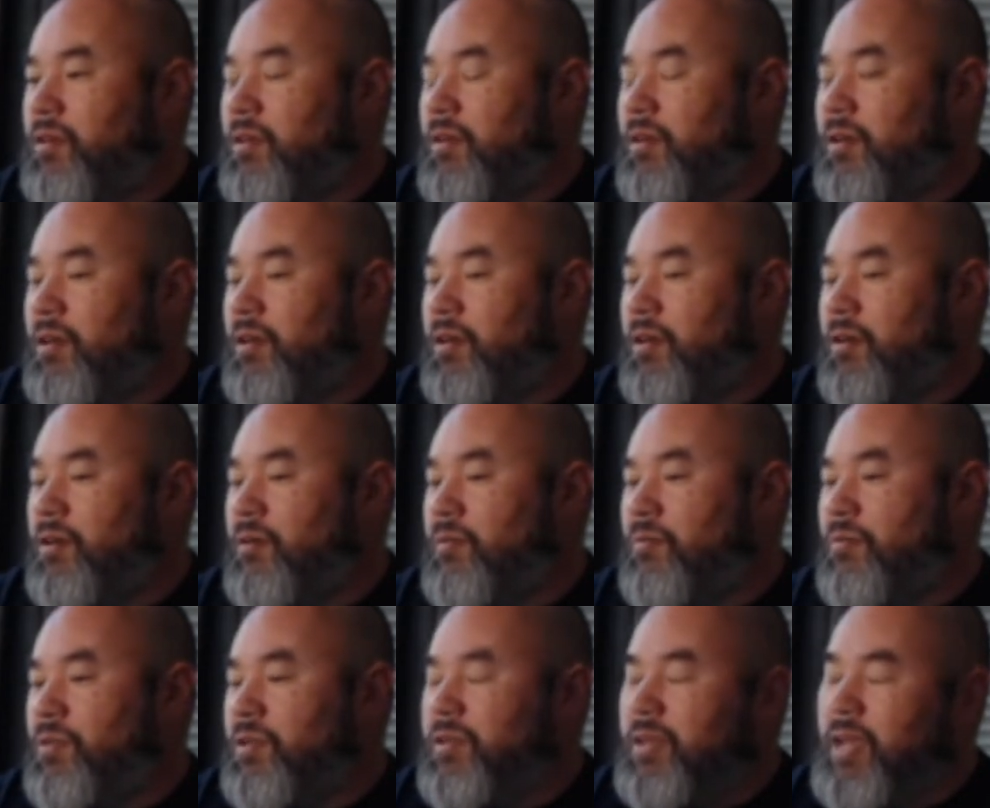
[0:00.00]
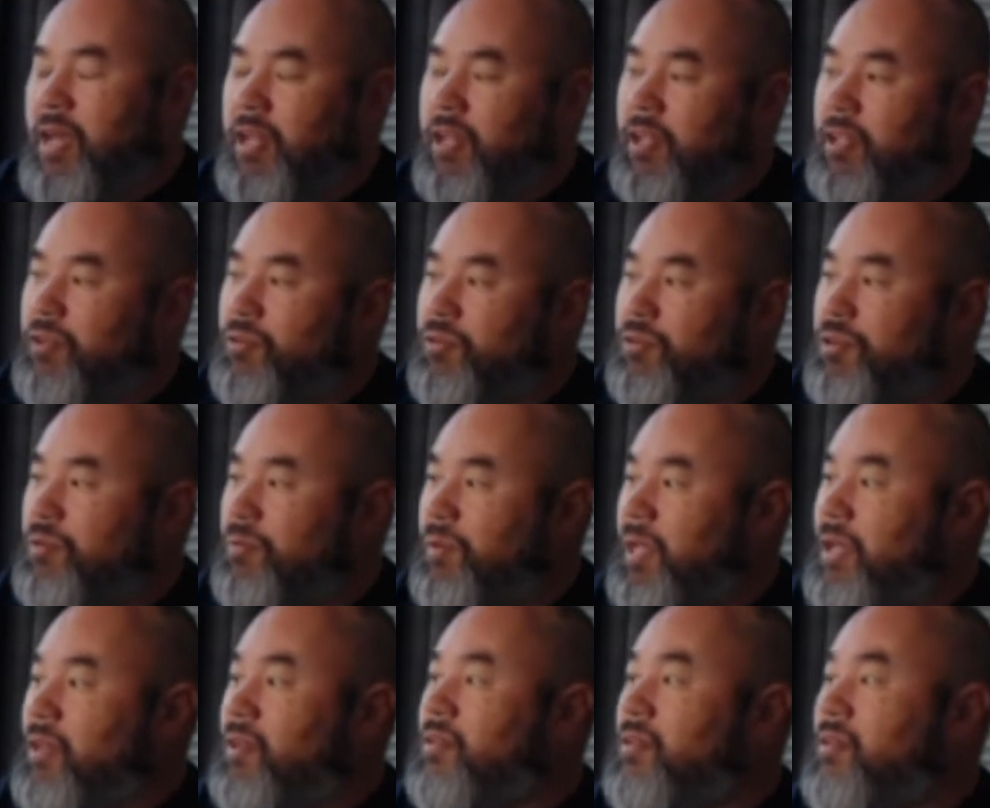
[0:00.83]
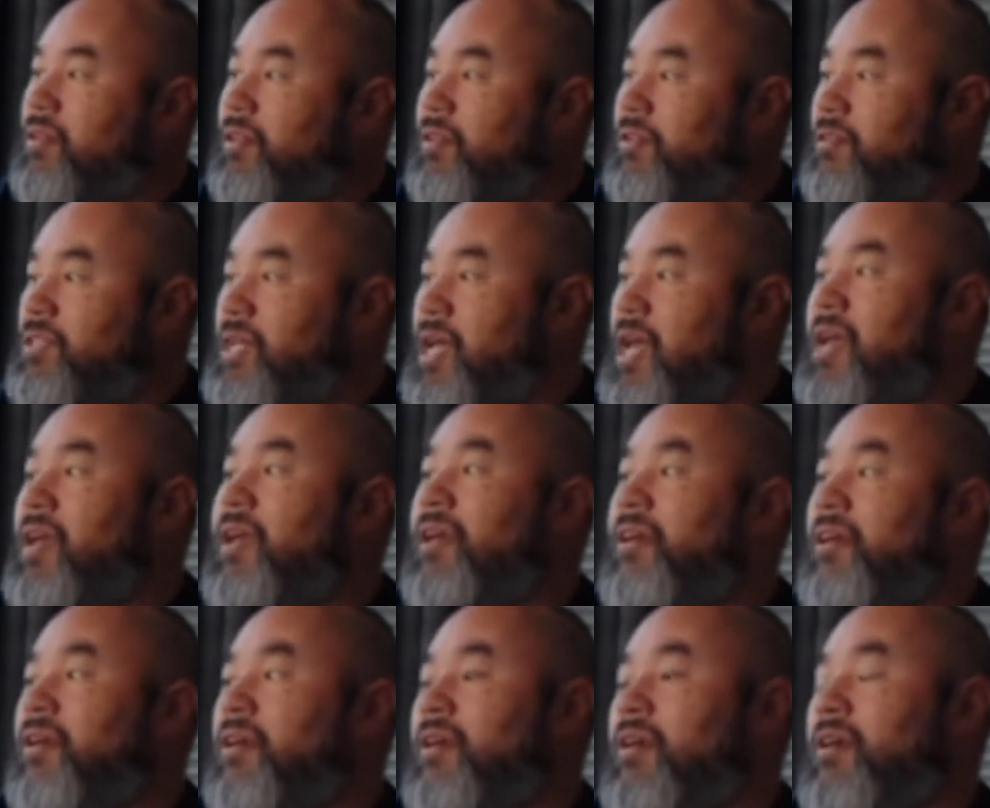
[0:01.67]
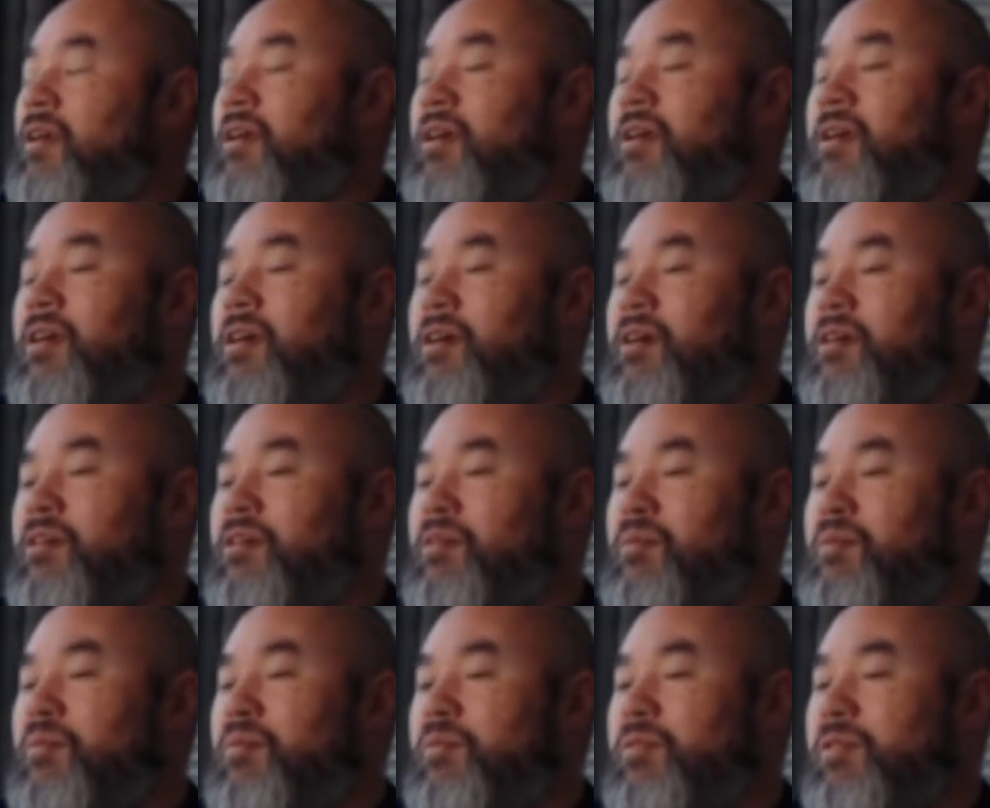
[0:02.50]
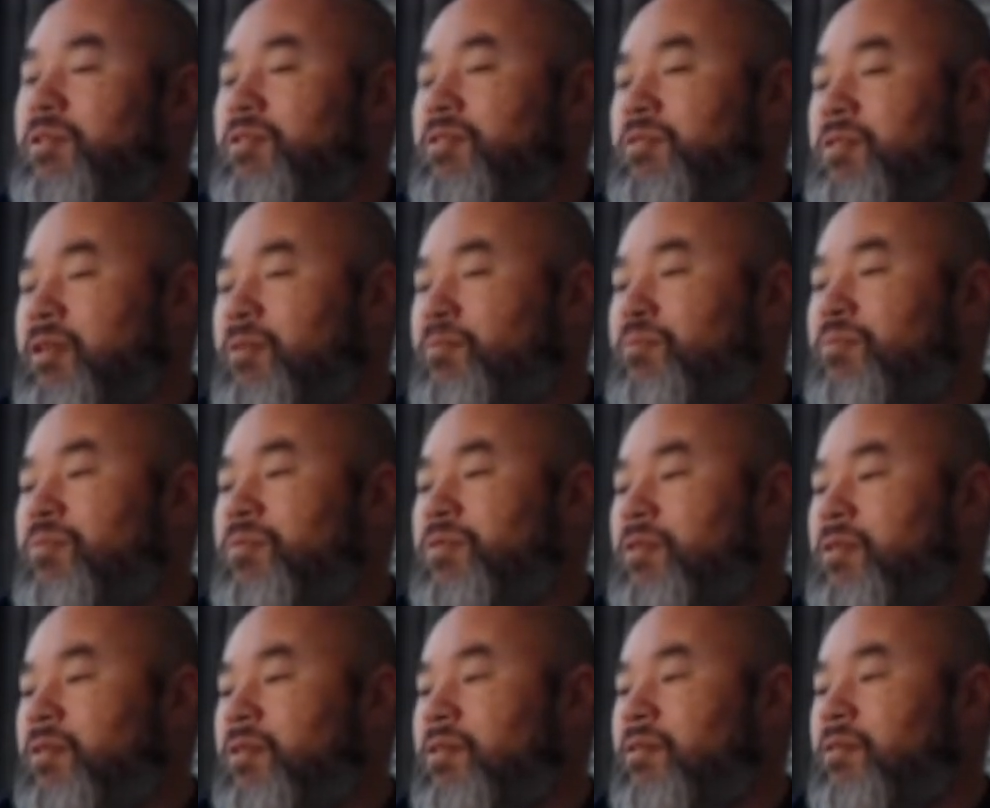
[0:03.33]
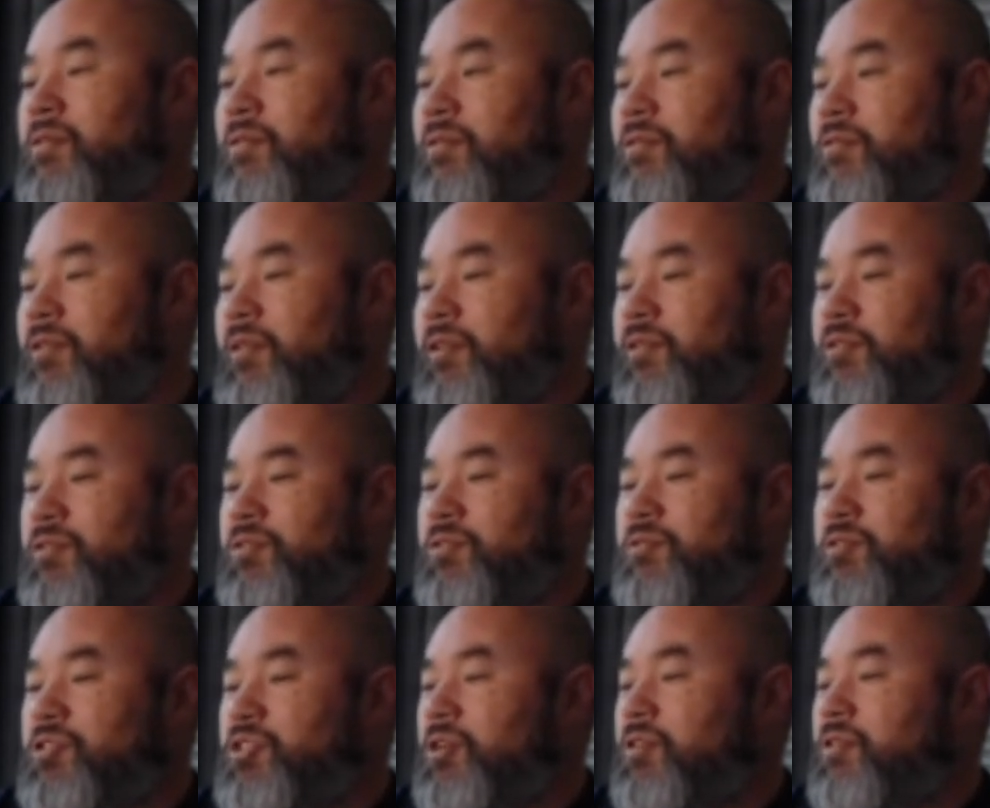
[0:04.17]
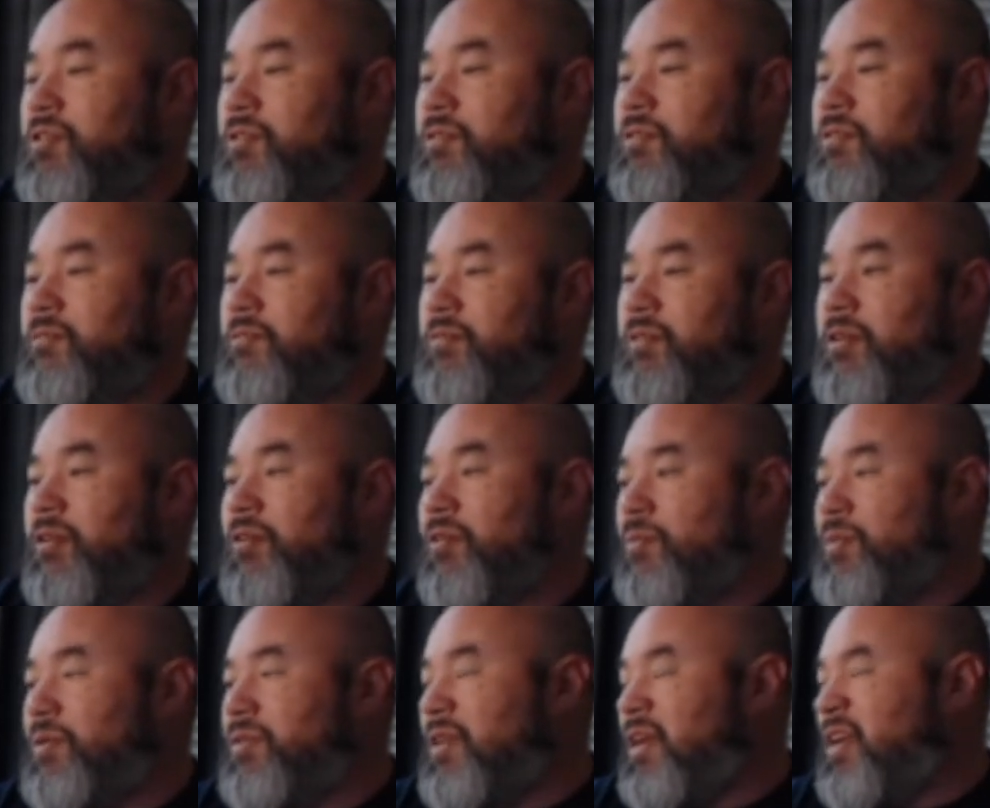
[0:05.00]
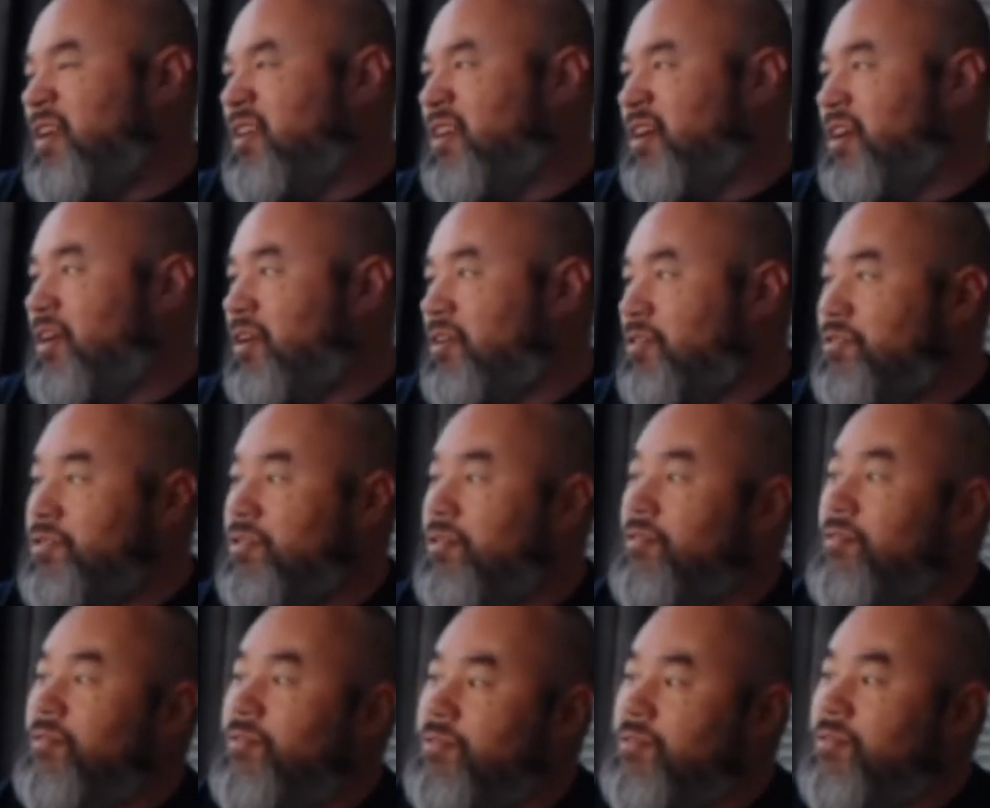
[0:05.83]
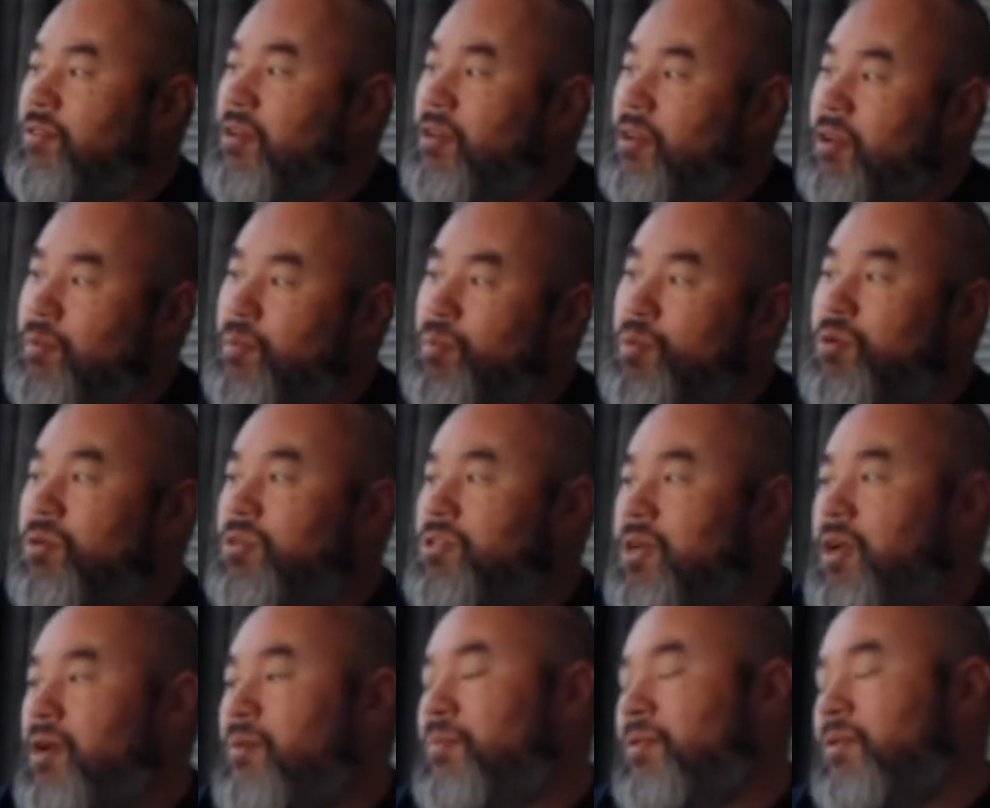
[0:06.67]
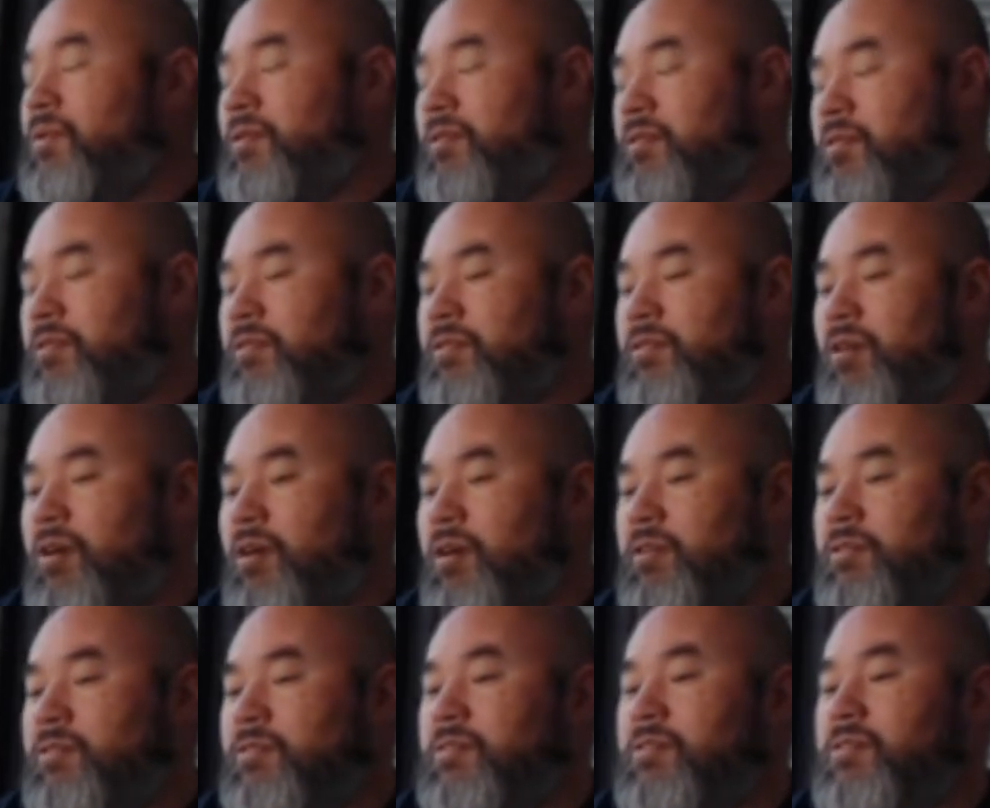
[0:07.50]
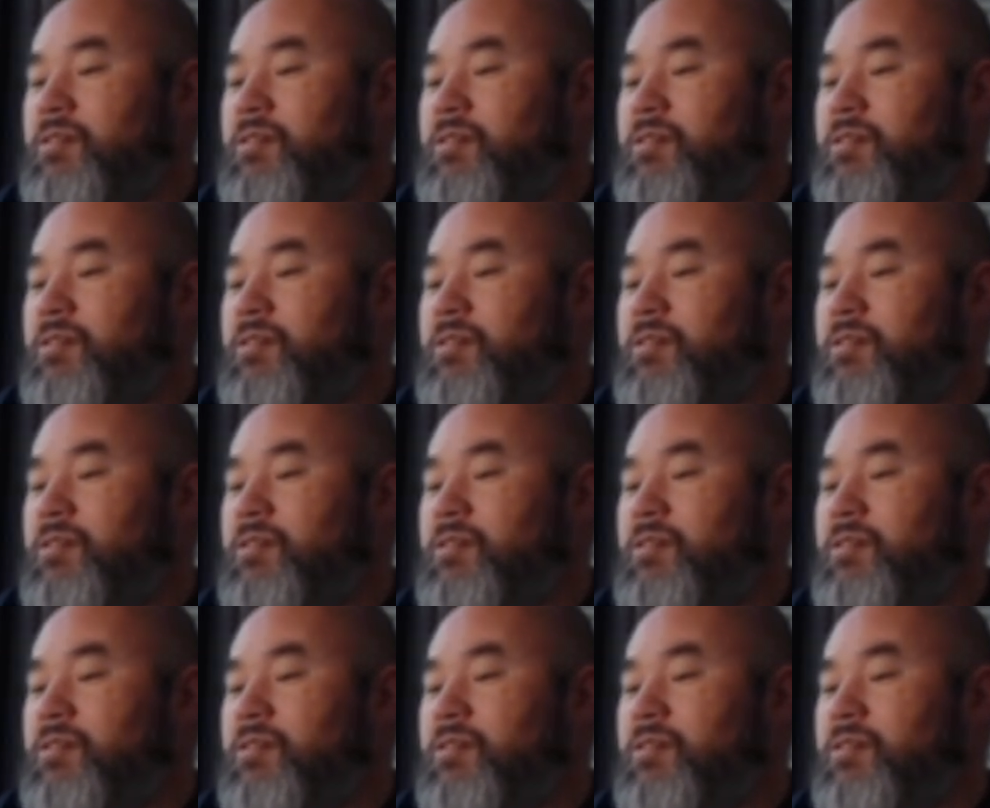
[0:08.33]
It's kind of a little sweet, a little tangy. So you dip the little chunks, almost like nuggets of pork chop into the sauce.